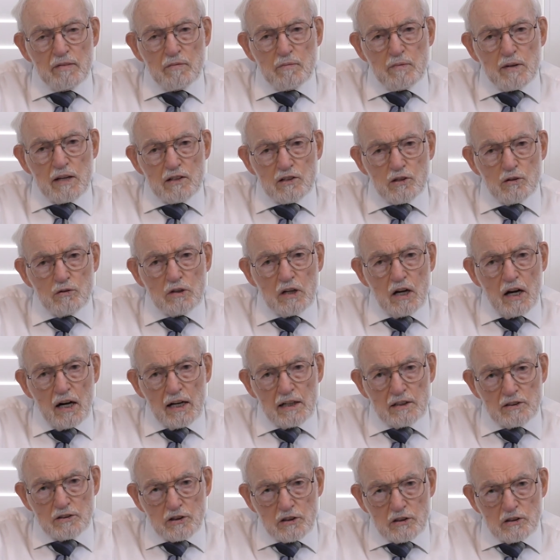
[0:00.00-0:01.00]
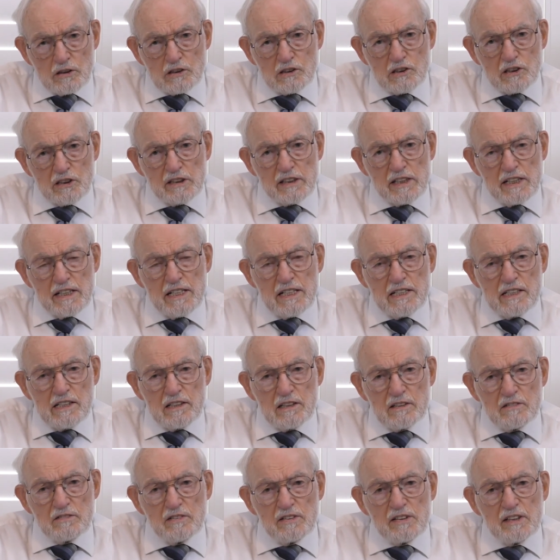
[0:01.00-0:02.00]
So God turns to
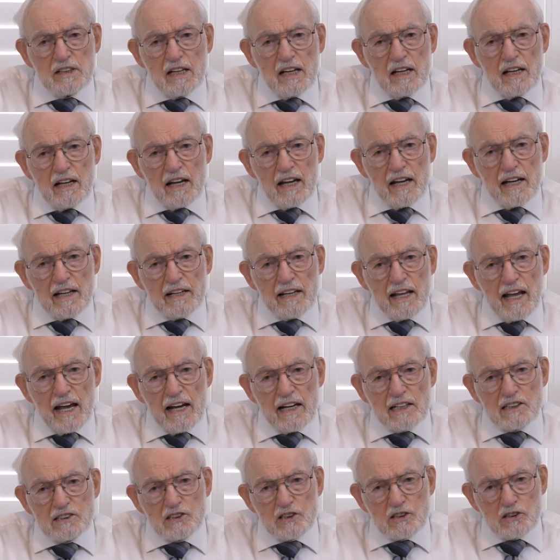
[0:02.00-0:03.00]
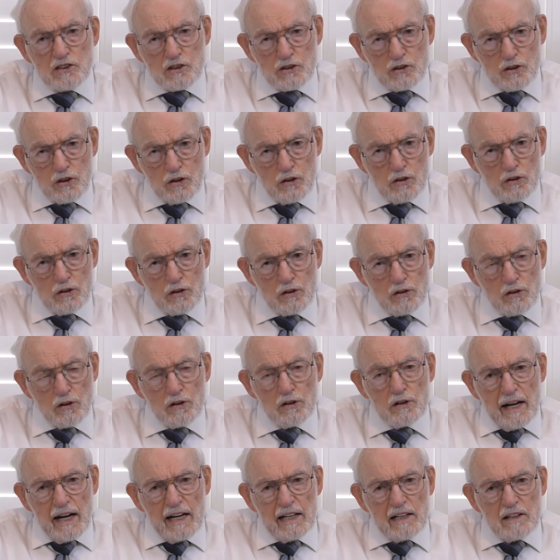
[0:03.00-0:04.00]
Eve and asks
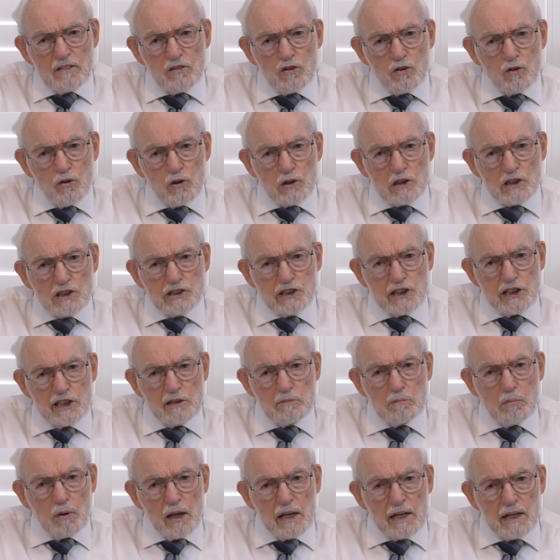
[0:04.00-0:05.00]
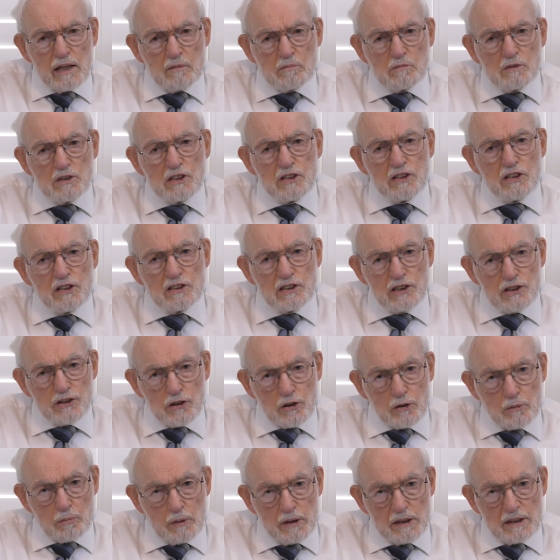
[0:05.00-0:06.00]
her, and of course she blames the
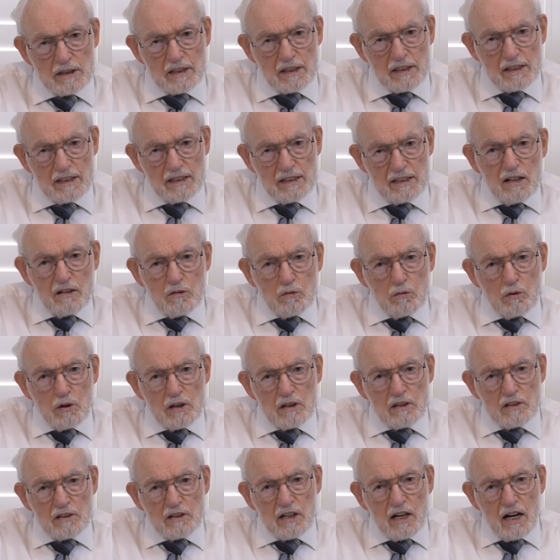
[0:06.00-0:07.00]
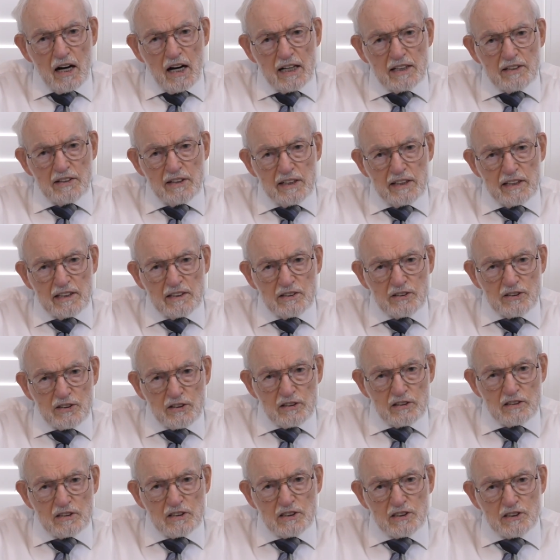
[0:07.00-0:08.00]
serpent. Well, God then
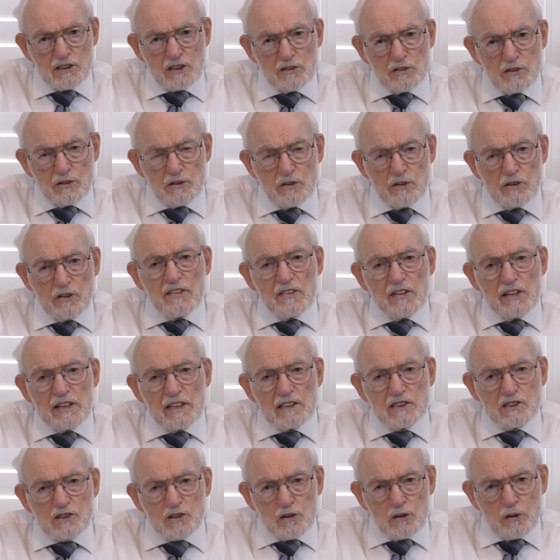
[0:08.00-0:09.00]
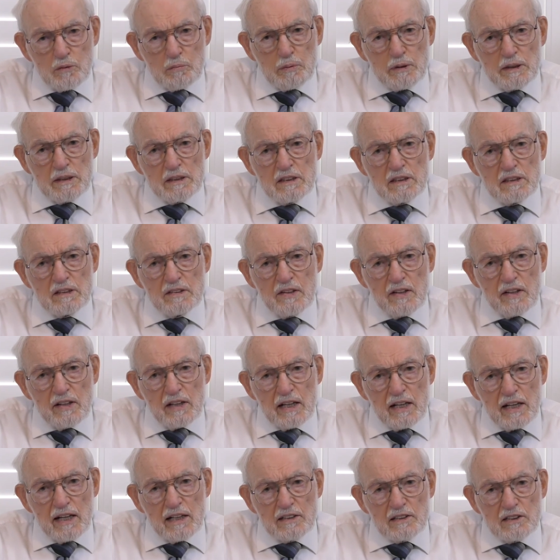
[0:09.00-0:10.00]
turns to the serpent,
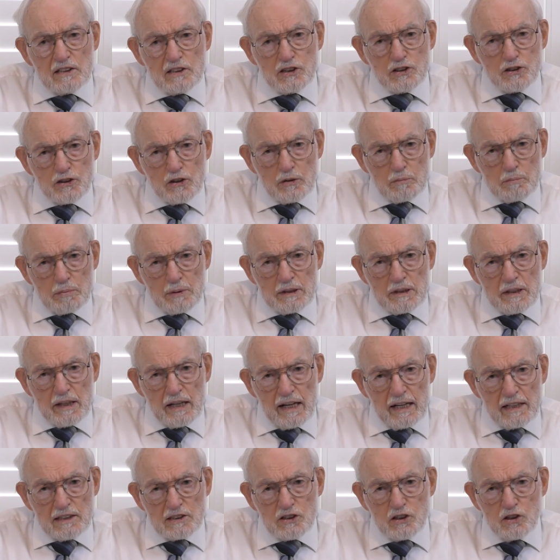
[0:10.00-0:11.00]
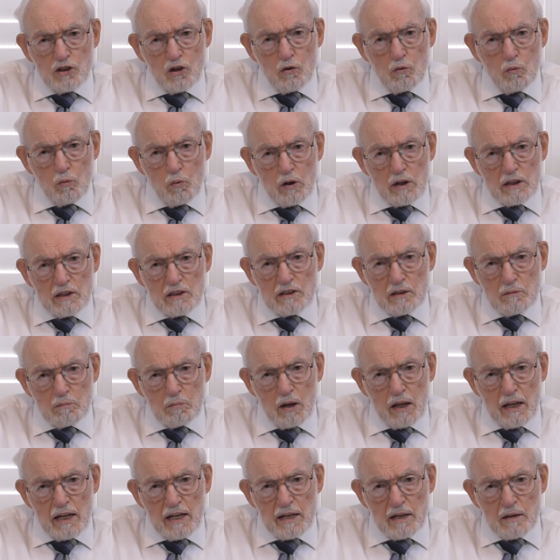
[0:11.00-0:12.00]
and the serpent has no one to
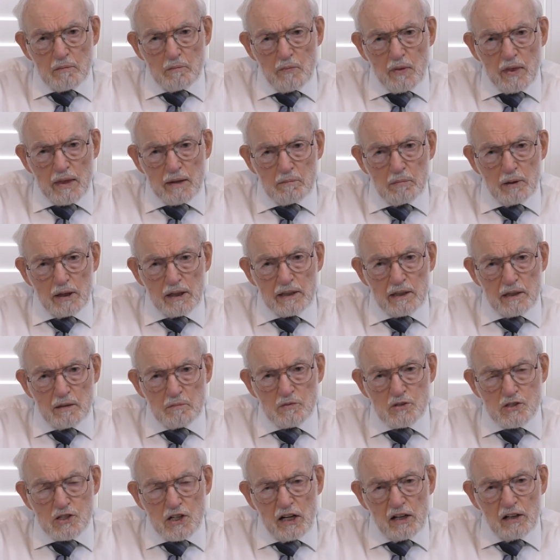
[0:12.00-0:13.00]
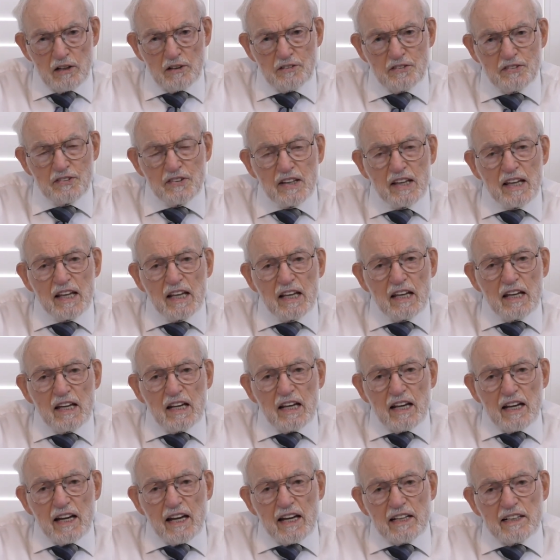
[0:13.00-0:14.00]
blame but himself,
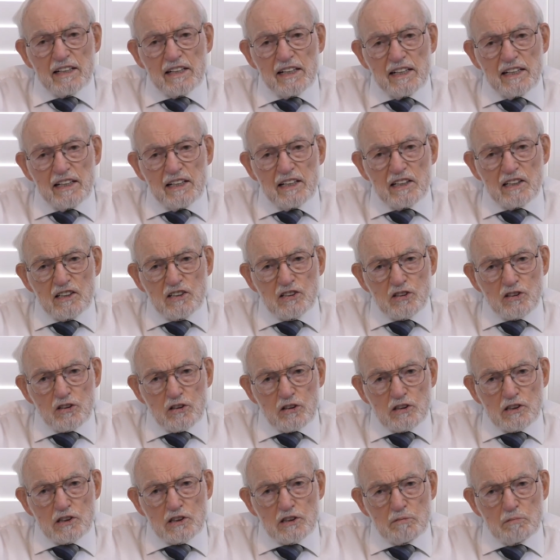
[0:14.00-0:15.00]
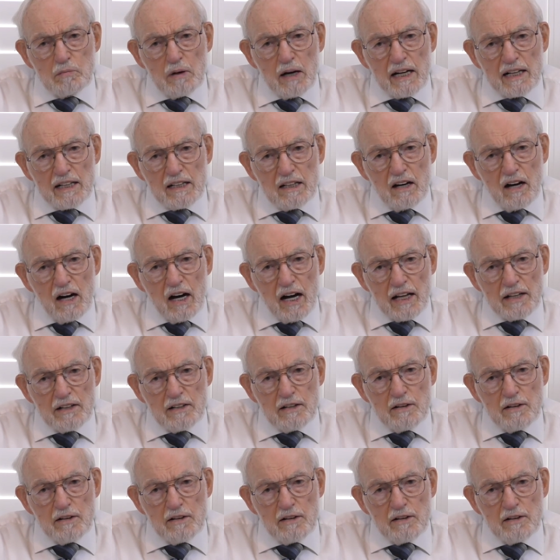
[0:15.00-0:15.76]
and he is cursed by God.